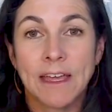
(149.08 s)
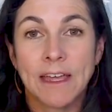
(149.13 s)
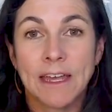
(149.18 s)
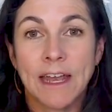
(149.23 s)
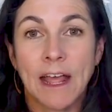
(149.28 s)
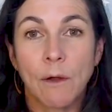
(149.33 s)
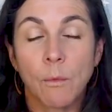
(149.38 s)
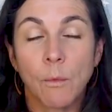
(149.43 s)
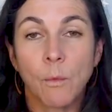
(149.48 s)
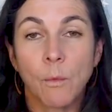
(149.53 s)

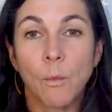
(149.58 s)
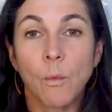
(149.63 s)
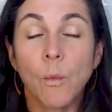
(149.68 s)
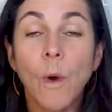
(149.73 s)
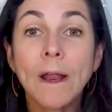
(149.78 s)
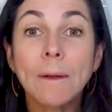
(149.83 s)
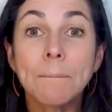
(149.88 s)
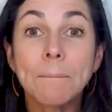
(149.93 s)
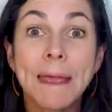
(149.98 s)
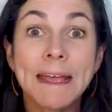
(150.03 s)
Now,
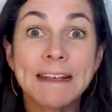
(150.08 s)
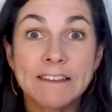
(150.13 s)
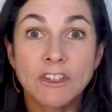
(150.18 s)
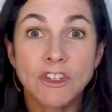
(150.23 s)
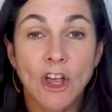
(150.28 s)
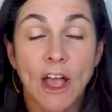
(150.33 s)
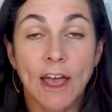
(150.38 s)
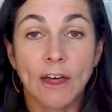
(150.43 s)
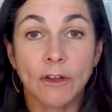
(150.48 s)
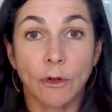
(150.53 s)
what makes a
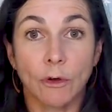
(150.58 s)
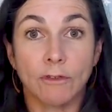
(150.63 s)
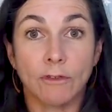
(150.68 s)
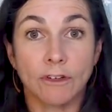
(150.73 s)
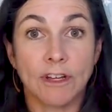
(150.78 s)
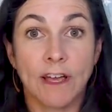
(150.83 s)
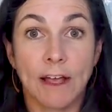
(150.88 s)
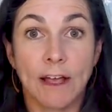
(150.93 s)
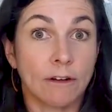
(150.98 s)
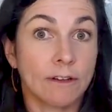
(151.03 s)
child
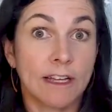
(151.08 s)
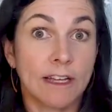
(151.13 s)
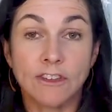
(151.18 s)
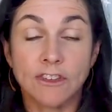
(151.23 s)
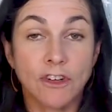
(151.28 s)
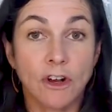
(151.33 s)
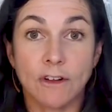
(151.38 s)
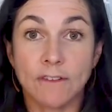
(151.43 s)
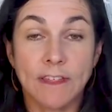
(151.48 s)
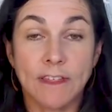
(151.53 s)
overtired? Let's
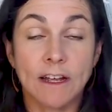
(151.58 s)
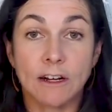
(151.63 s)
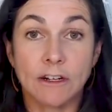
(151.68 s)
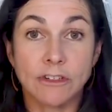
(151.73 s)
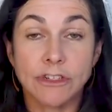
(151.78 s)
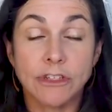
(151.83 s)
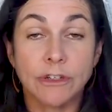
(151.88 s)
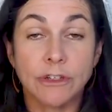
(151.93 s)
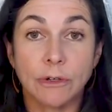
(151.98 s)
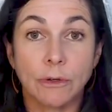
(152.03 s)
start there
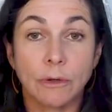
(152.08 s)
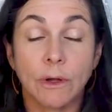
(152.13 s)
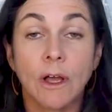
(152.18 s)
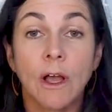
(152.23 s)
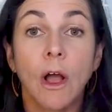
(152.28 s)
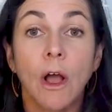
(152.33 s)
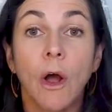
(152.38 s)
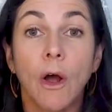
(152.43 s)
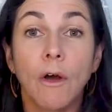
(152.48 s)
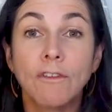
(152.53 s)
too.
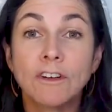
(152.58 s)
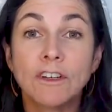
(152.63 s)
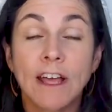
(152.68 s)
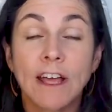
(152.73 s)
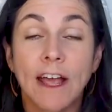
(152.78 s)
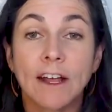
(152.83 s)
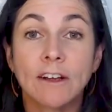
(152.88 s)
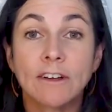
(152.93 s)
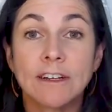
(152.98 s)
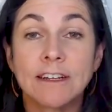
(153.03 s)

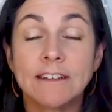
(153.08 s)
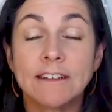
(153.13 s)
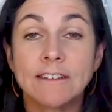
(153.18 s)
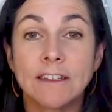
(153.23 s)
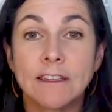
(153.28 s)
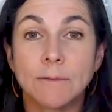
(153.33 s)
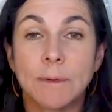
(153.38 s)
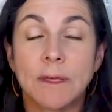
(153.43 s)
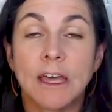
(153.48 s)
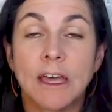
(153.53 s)
Overtiredness
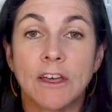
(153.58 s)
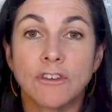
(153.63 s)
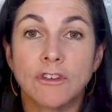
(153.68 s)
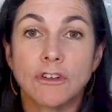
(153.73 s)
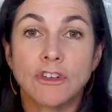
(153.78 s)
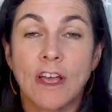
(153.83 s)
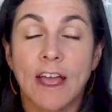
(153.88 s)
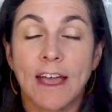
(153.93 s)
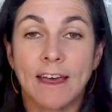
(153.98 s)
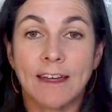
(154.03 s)
is because
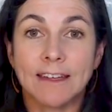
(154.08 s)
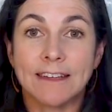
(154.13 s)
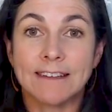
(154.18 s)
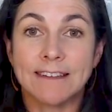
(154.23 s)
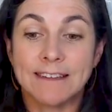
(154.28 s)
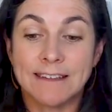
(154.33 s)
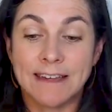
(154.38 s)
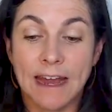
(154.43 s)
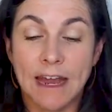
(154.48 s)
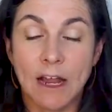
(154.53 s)
your child
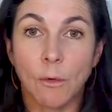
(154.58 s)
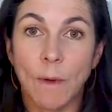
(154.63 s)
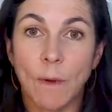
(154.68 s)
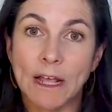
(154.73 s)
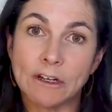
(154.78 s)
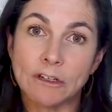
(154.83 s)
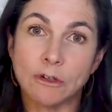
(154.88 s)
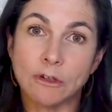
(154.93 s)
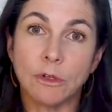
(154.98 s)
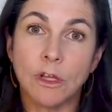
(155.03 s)
is staying
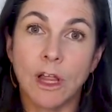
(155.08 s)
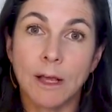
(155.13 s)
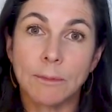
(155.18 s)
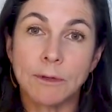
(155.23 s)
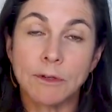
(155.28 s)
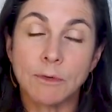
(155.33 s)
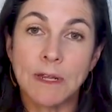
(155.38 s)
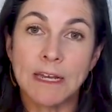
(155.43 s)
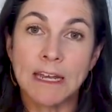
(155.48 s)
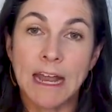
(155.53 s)
awake too long
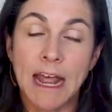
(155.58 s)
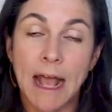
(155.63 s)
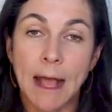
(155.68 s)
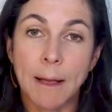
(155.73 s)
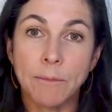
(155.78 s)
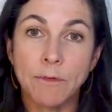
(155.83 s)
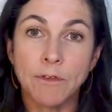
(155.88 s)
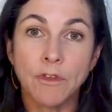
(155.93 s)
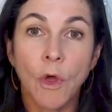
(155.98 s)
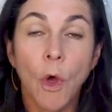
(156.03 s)
between
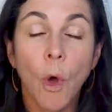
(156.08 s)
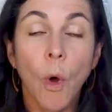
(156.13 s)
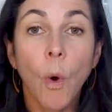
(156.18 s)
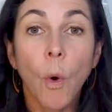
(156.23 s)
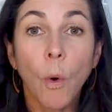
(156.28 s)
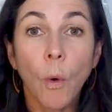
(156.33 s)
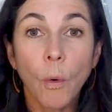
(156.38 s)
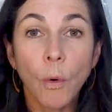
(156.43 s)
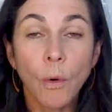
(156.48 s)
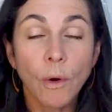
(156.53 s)
naps
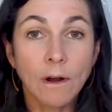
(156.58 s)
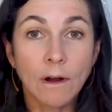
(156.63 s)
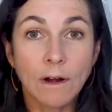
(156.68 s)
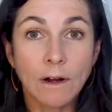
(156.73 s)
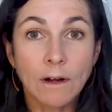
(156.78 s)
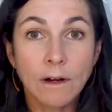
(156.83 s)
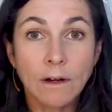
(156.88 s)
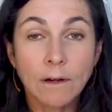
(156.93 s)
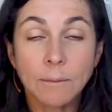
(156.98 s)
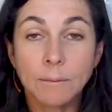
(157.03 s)

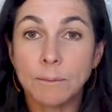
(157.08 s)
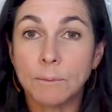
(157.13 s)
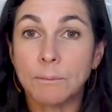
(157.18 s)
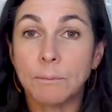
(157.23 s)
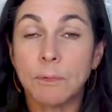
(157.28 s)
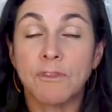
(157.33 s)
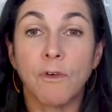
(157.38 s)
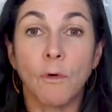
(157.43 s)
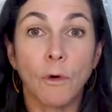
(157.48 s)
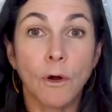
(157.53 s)
or
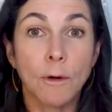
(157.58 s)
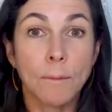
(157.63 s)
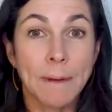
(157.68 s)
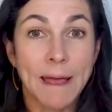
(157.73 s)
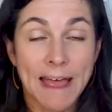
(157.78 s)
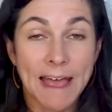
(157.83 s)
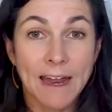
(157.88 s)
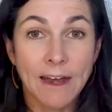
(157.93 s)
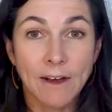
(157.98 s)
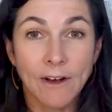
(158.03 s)
before
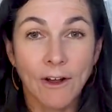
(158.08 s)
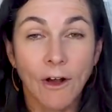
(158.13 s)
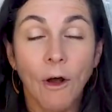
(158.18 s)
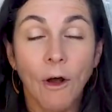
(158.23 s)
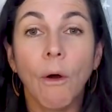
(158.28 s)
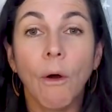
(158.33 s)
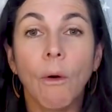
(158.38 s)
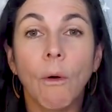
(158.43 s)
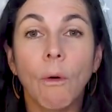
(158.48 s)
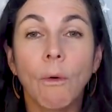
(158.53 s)
bed,
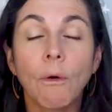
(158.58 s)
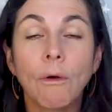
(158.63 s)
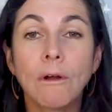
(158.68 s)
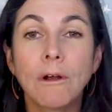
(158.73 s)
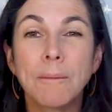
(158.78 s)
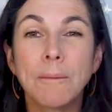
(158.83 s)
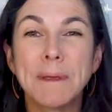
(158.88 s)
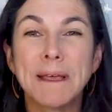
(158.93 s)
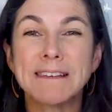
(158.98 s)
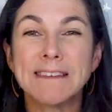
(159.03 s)

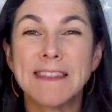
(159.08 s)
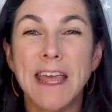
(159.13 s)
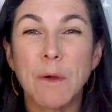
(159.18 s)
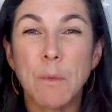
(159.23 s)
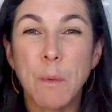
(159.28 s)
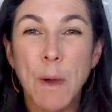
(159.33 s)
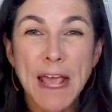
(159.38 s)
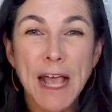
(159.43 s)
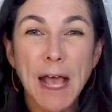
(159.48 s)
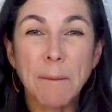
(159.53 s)
or because they
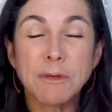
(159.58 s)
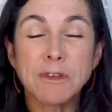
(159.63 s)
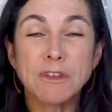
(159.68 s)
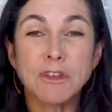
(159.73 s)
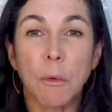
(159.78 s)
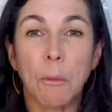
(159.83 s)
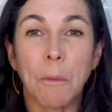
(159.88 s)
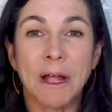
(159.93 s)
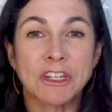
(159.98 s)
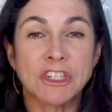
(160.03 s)
wake up
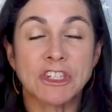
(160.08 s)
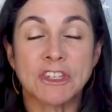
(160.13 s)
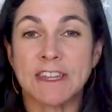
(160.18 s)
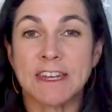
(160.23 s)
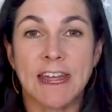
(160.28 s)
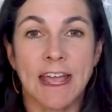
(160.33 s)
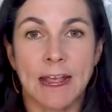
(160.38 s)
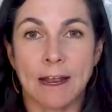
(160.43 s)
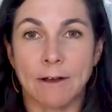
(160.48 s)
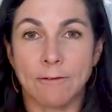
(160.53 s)
so much in the
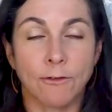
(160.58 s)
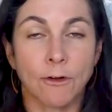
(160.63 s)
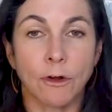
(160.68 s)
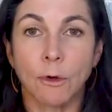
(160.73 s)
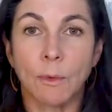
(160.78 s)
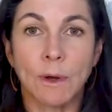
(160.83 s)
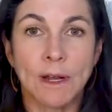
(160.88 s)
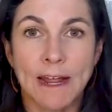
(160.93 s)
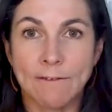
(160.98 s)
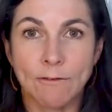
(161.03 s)
night for
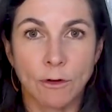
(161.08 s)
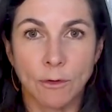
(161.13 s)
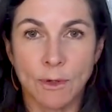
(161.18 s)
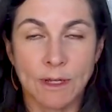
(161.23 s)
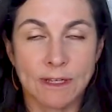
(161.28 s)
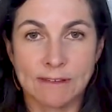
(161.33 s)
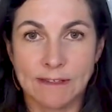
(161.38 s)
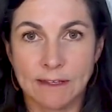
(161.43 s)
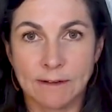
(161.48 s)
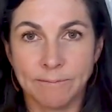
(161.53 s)
whatever
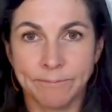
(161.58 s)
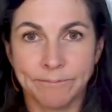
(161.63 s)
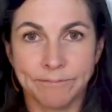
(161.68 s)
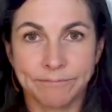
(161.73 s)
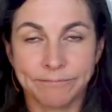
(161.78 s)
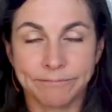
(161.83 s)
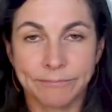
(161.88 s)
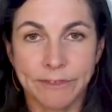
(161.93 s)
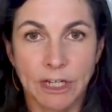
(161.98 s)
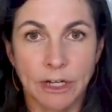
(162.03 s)
reason.
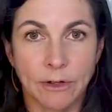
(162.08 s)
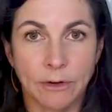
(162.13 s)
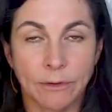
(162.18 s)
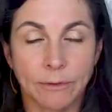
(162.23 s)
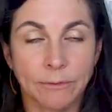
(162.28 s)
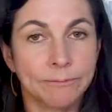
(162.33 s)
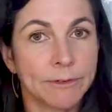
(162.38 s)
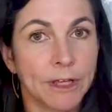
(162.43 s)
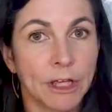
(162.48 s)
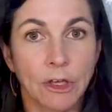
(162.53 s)

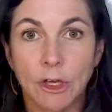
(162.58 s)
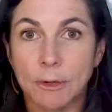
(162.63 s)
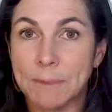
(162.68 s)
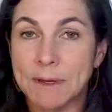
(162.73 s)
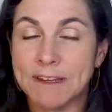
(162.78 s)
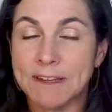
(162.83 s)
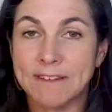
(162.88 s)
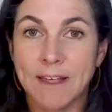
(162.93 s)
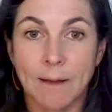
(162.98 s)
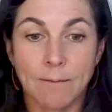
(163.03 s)
It could
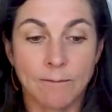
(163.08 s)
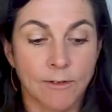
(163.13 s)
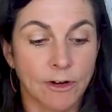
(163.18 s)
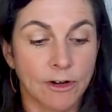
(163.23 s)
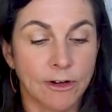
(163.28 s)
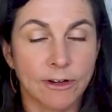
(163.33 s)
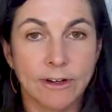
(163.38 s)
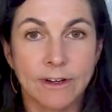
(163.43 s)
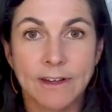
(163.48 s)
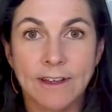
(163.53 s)
be
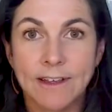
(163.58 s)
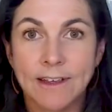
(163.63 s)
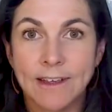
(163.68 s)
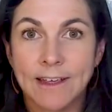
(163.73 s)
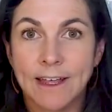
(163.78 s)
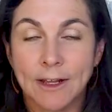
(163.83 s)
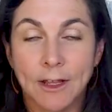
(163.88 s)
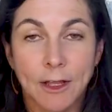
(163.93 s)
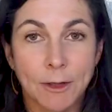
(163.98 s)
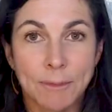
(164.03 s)
discomfort.
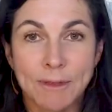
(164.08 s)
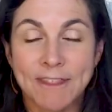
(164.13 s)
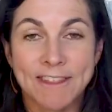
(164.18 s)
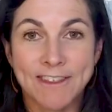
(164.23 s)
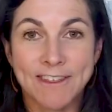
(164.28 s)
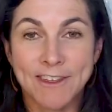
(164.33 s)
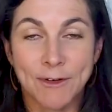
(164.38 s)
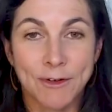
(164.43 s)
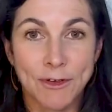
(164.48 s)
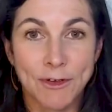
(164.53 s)
It could be,
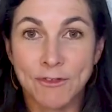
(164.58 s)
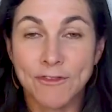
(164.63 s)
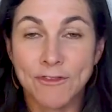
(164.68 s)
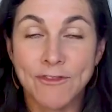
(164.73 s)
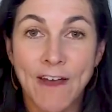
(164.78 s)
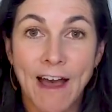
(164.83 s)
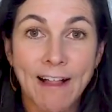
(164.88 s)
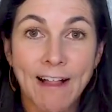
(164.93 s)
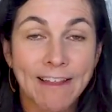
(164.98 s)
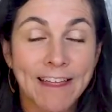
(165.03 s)
you
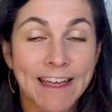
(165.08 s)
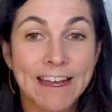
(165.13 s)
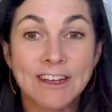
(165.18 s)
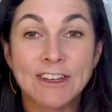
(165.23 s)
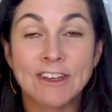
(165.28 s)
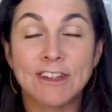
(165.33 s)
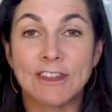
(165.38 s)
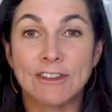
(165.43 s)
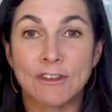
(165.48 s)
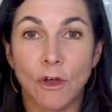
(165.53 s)
fell
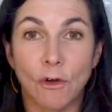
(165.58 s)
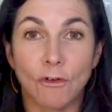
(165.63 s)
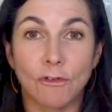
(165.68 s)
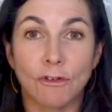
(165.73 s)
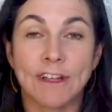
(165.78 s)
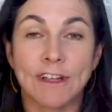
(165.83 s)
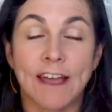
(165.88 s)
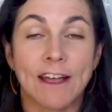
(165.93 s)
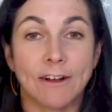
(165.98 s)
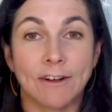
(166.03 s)
into this
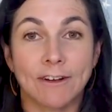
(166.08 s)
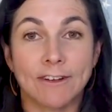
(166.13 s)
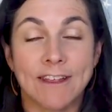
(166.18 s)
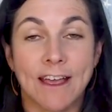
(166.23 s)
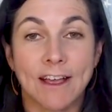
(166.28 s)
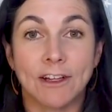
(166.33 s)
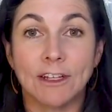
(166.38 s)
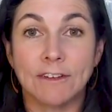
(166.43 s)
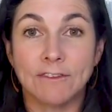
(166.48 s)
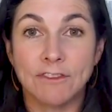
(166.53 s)
overtired
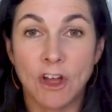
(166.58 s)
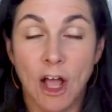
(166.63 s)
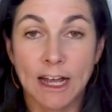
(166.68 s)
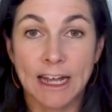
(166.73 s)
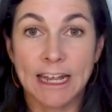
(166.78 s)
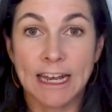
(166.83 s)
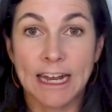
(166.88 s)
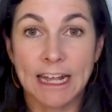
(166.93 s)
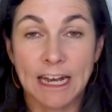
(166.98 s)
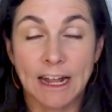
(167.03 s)
cycle of not
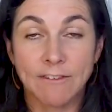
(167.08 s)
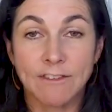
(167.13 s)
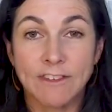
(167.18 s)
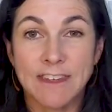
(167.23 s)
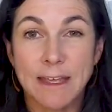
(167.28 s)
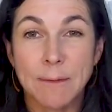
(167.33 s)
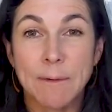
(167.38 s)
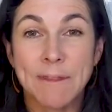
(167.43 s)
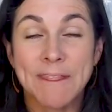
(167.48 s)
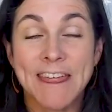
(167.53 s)
getting enough
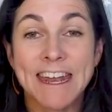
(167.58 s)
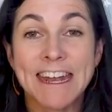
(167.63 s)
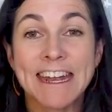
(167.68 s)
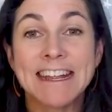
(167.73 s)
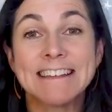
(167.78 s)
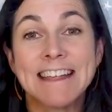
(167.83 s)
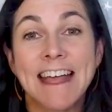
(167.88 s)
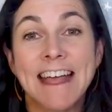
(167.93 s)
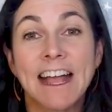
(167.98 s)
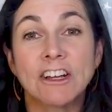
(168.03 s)
sleep, and then it
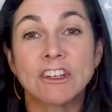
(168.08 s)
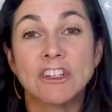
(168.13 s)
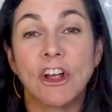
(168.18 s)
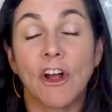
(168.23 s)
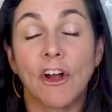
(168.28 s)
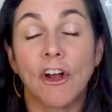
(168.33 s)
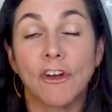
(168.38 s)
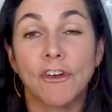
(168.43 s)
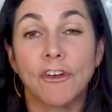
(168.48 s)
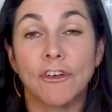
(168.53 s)
is actually
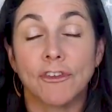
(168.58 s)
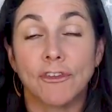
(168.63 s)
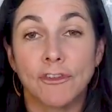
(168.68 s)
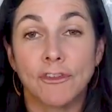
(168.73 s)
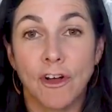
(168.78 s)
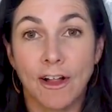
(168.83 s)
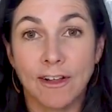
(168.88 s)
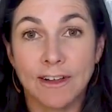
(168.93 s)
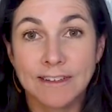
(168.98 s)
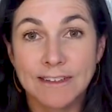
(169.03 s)
harder to
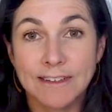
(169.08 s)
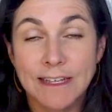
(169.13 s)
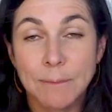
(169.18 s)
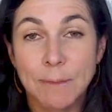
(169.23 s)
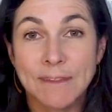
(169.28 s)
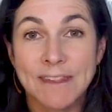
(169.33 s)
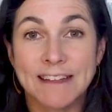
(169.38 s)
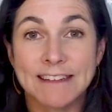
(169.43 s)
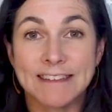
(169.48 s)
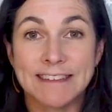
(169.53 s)
fall asleep
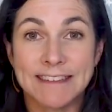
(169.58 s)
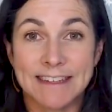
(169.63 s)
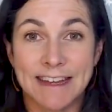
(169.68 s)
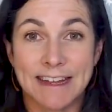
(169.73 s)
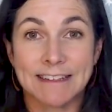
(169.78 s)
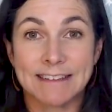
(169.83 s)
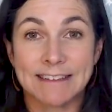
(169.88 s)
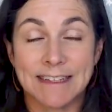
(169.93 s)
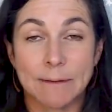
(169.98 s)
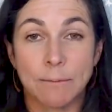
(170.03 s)
and then
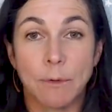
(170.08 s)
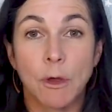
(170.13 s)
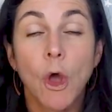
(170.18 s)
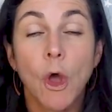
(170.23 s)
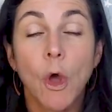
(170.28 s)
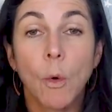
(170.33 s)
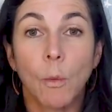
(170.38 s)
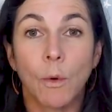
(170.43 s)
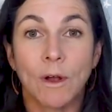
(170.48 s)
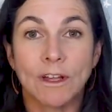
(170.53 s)
stay asleep
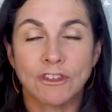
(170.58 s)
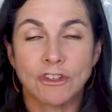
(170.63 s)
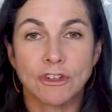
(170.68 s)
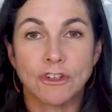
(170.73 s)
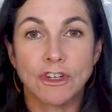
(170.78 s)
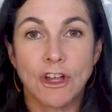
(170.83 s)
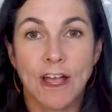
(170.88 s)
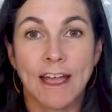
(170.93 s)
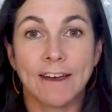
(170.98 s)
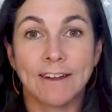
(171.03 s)
once your
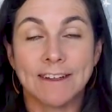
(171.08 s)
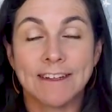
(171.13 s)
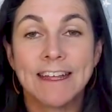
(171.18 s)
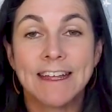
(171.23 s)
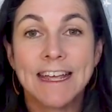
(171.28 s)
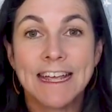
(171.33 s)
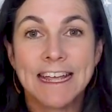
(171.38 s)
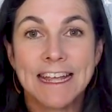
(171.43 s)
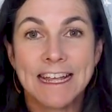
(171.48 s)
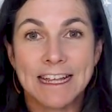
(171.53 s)
child
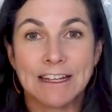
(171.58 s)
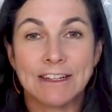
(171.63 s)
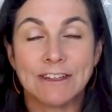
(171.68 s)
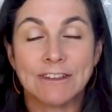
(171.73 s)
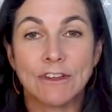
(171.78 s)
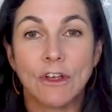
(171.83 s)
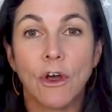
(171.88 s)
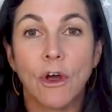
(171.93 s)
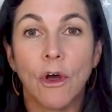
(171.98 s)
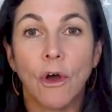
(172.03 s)

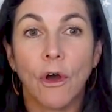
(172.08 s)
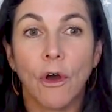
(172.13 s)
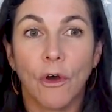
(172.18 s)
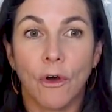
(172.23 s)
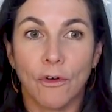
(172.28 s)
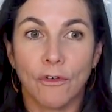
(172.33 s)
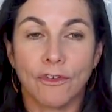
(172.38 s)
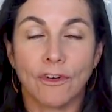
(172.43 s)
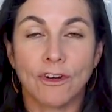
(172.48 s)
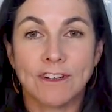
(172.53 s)
is
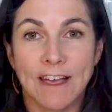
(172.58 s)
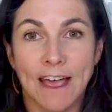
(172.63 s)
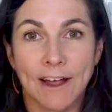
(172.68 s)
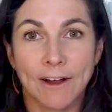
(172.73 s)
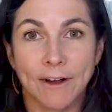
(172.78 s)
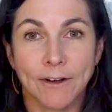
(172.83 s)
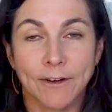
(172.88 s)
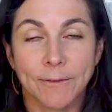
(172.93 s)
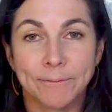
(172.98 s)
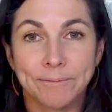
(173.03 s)

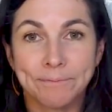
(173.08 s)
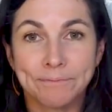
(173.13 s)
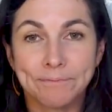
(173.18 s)
overtired.